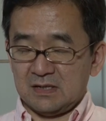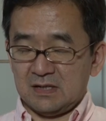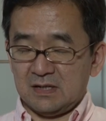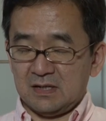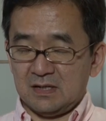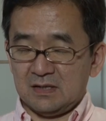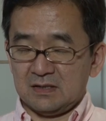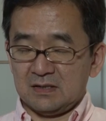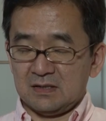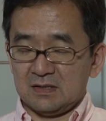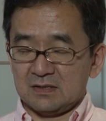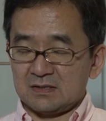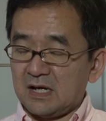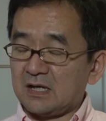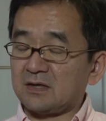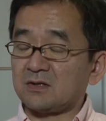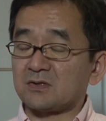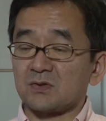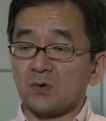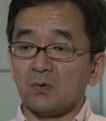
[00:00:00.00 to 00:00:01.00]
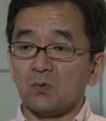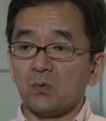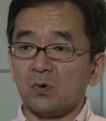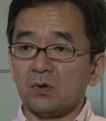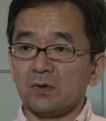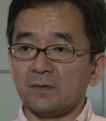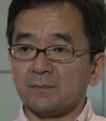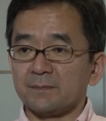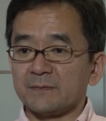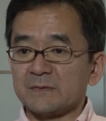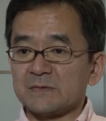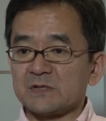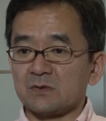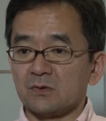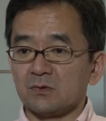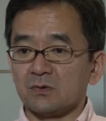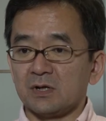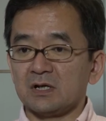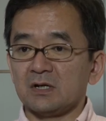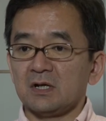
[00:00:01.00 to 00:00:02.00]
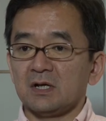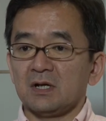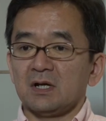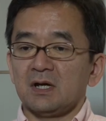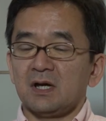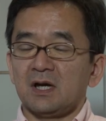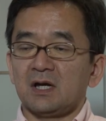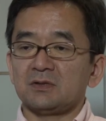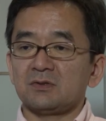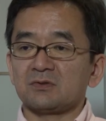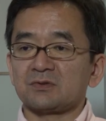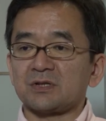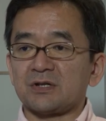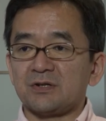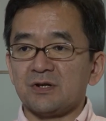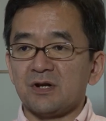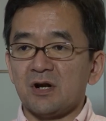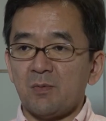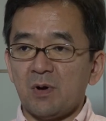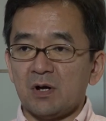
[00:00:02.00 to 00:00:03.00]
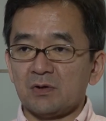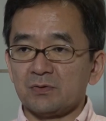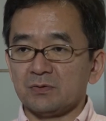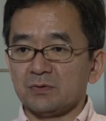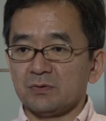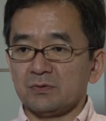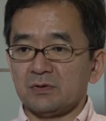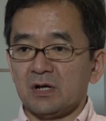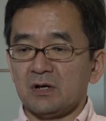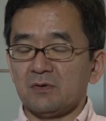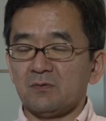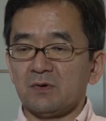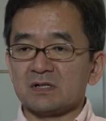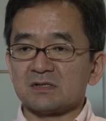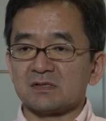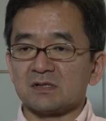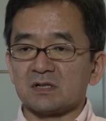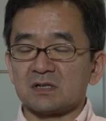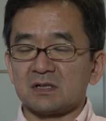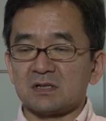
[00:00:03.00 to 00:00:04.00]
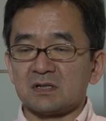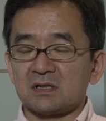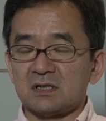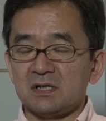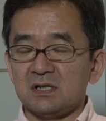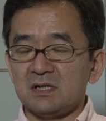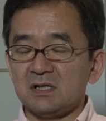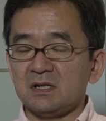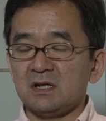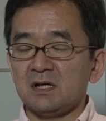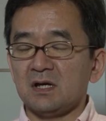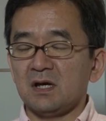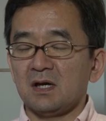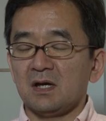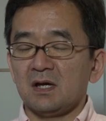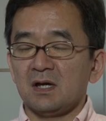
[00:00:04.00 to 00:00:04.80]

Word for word: and and so on. So uh, Dr. Hirabaru was the key